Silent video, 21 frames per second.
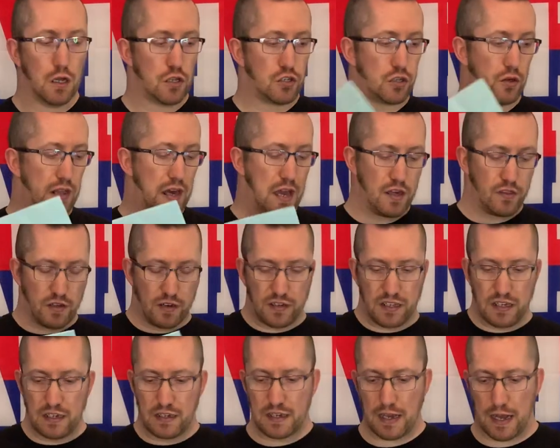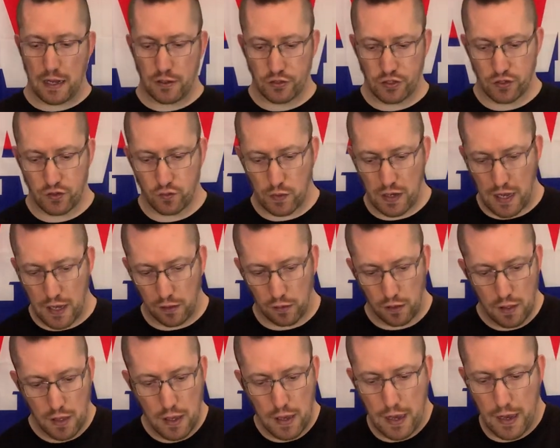So they're the decals as
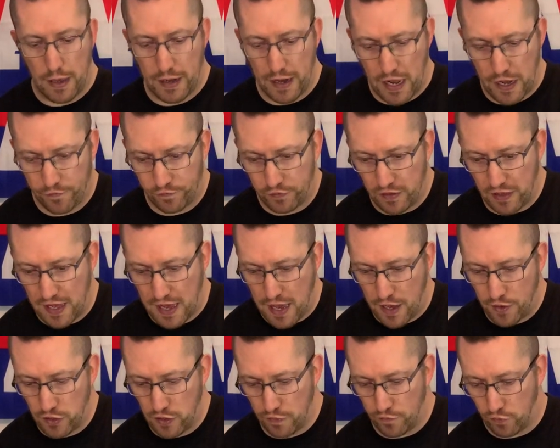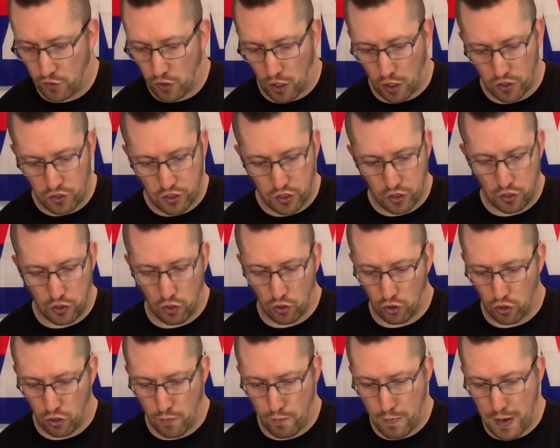well, and after that you've got
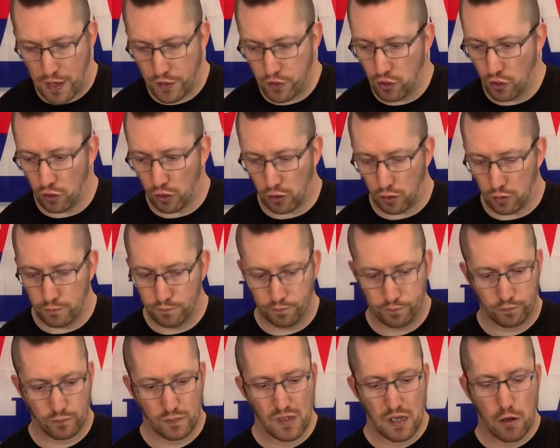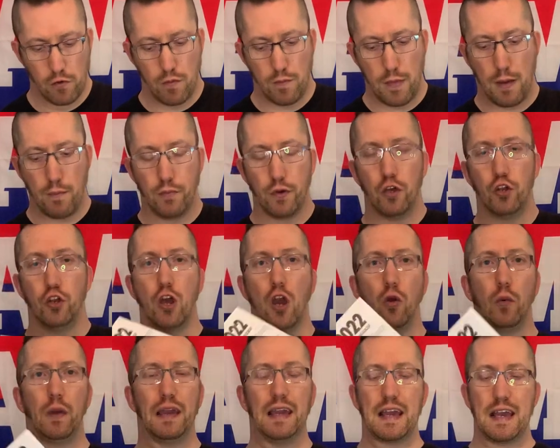your manual. Remember,
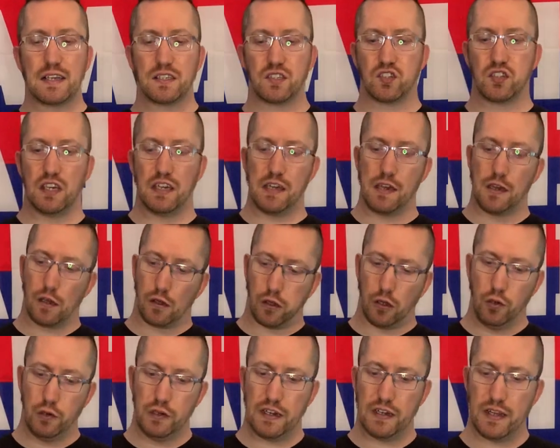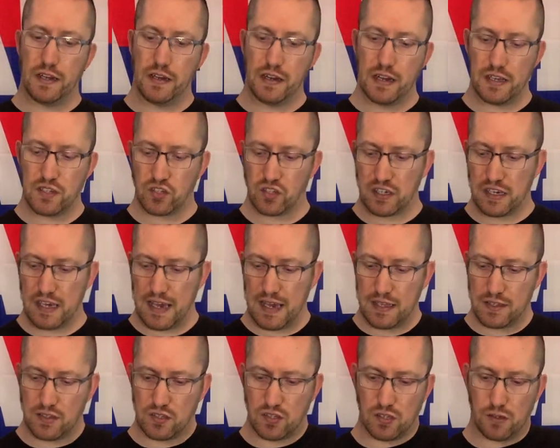no ESC included in this
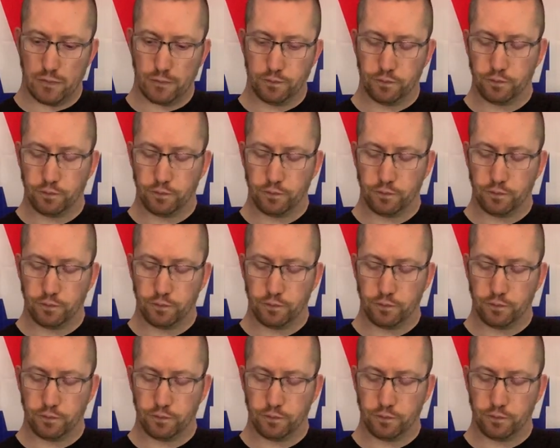kit.